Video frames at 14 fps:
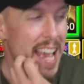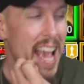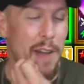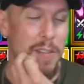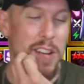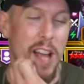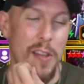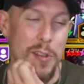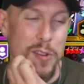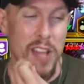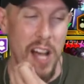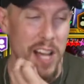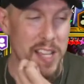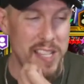Every other
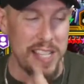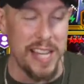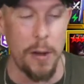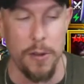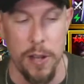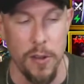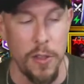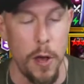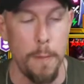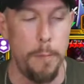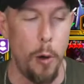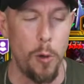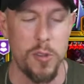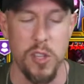uh, scenario, though,
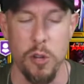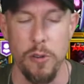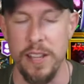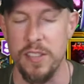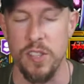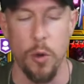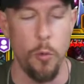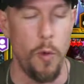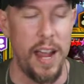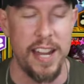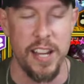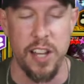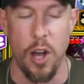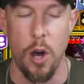Bolster is the way
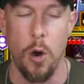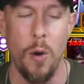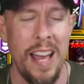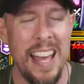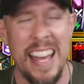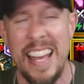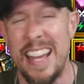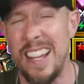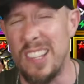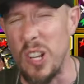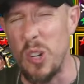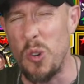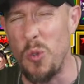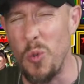to go, and he's
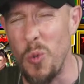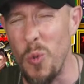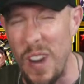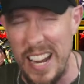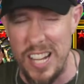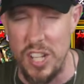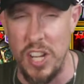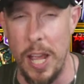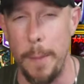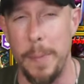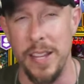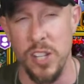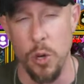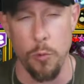a great
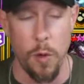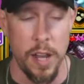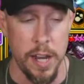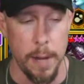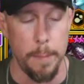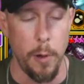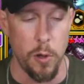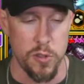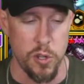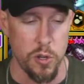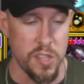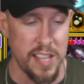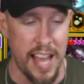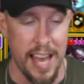champion to run in a
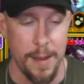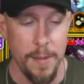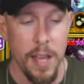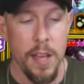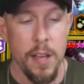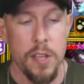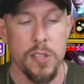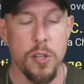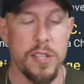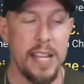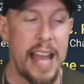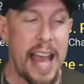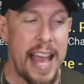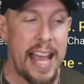Bolster set. So
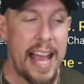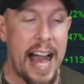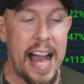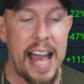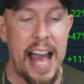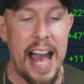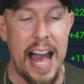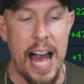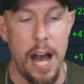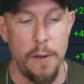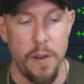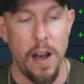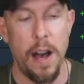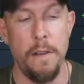today, I
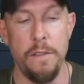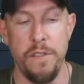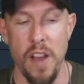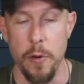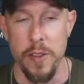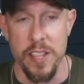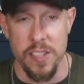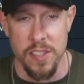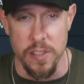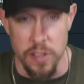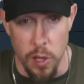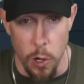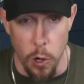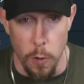have a very
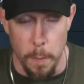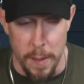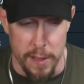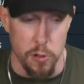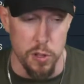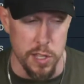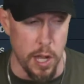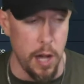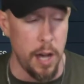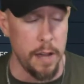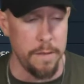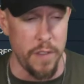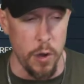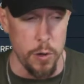slow build
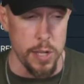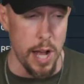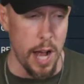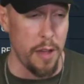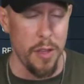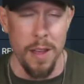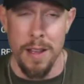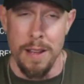on Vogoth.